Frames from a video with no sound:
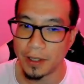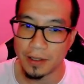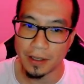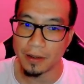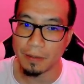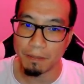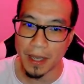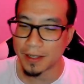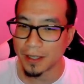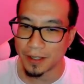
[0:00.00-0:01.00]
it
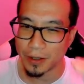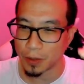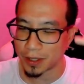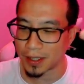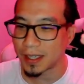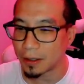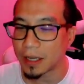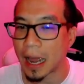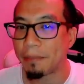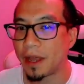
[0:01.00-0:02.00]
makes there was a skill
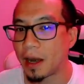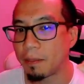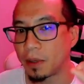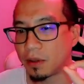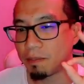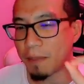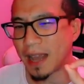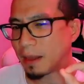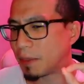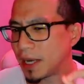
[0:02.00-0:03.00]
gap there, but
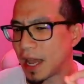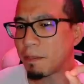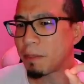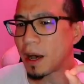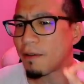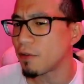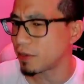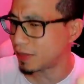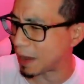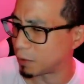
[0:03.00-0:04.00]
man, the banana buff,
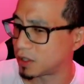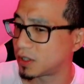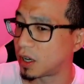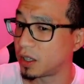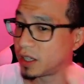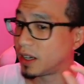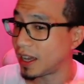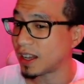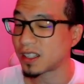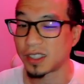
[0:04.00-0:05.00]
that was solid.
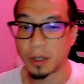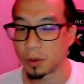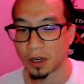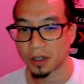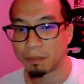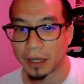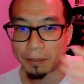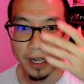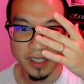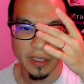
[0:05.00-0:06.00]
Excellent work, big
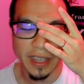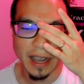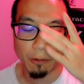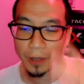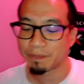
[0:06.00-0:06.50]
box on that one.